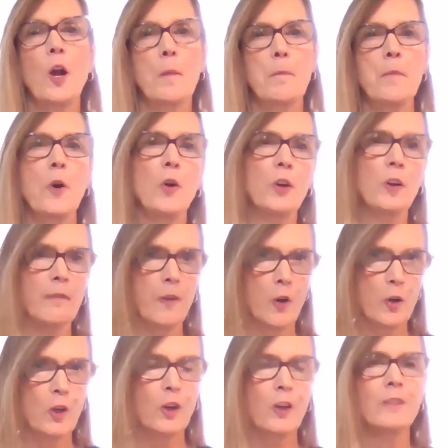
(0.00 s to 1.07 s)
our motor
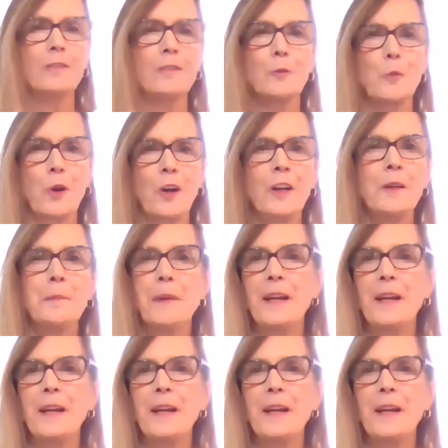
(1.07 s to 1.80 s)
voter work.